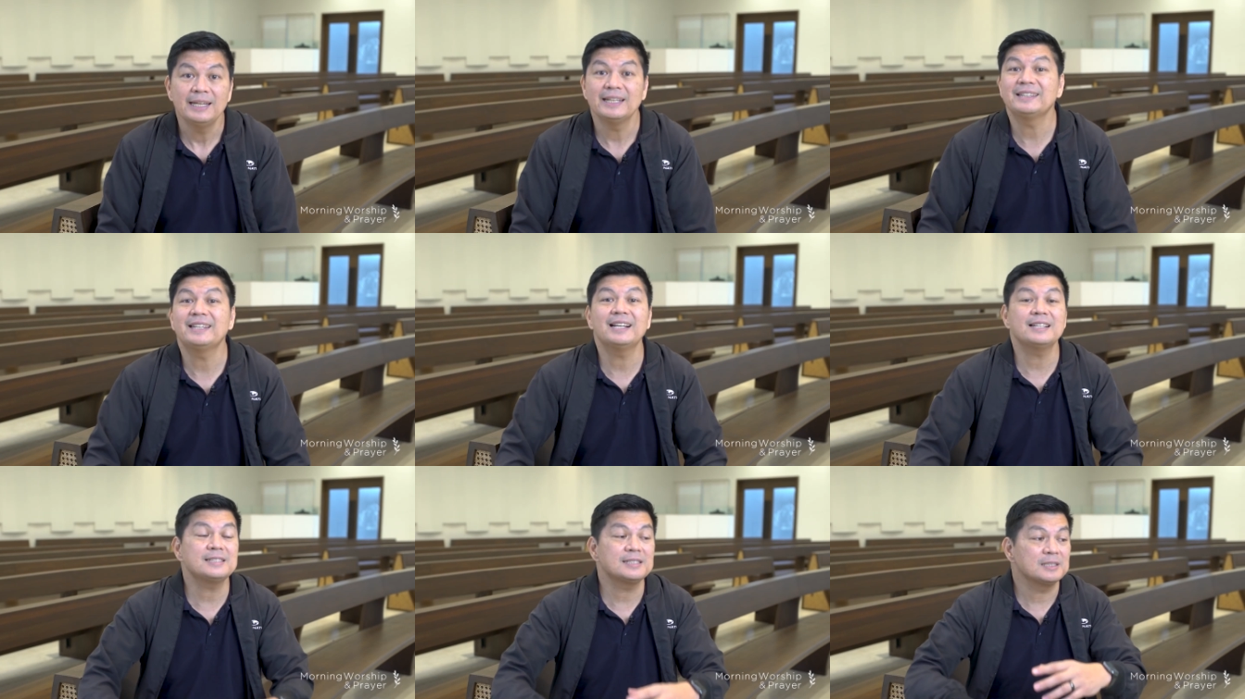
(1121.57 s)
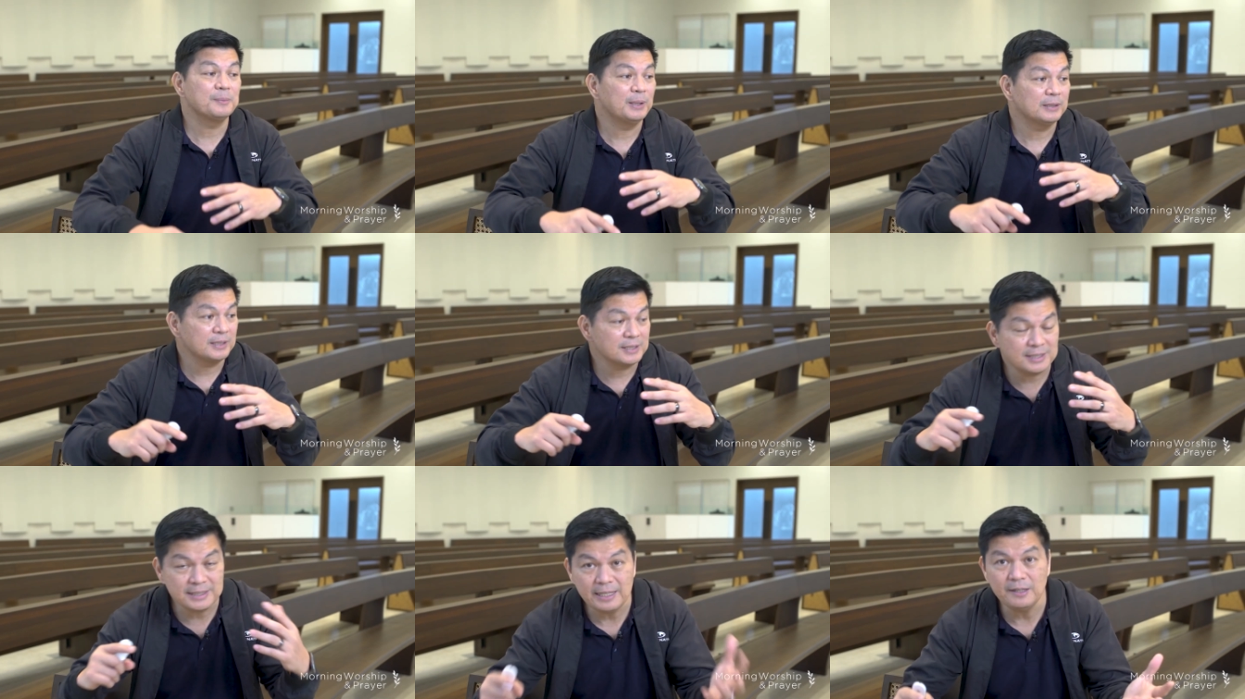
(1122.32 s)
It tells us about the
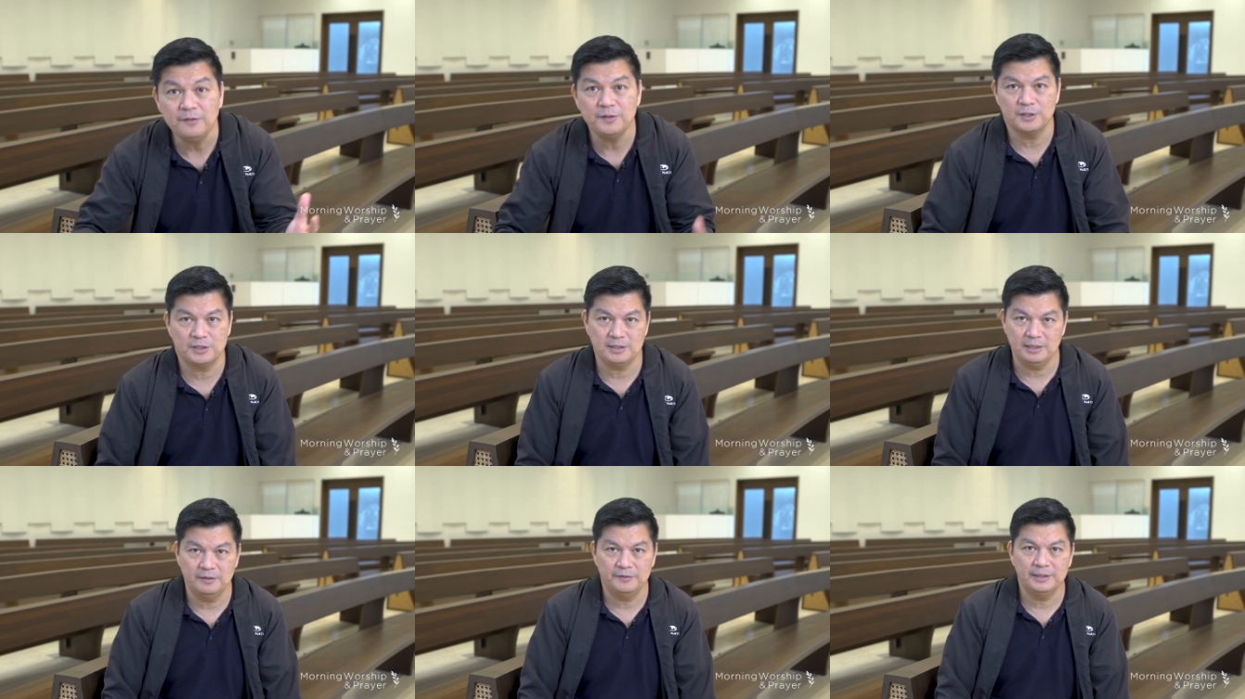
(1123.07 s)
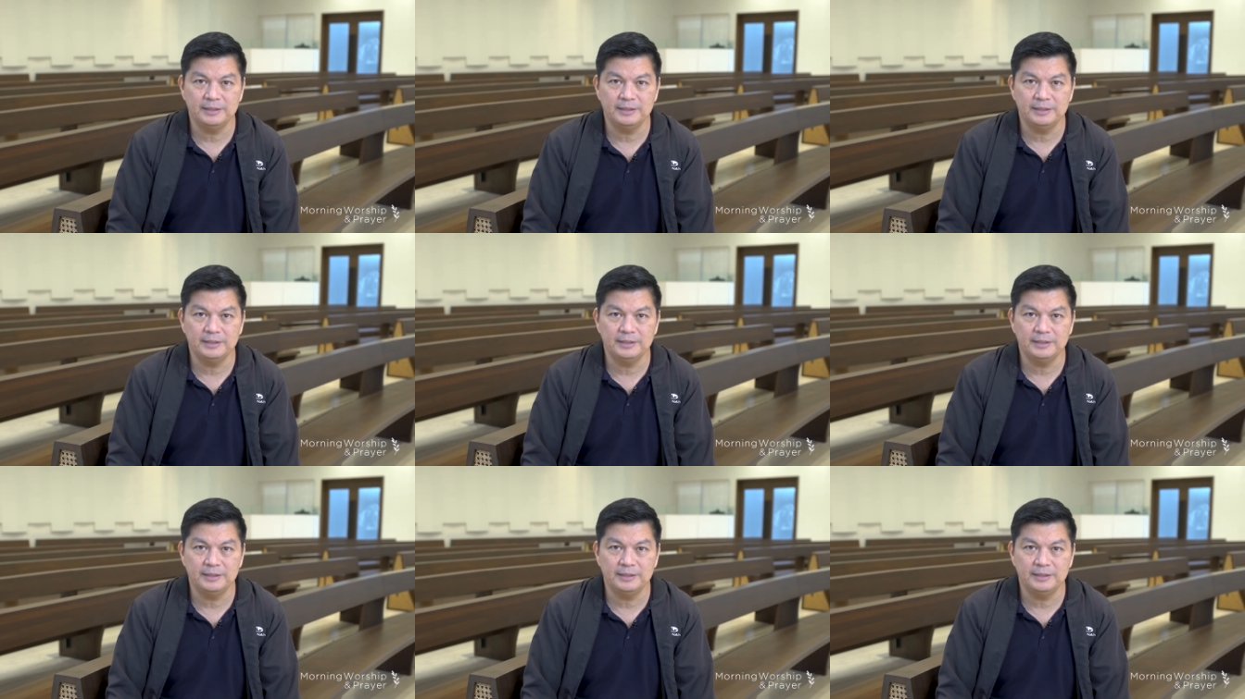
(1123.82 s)
Savior's love.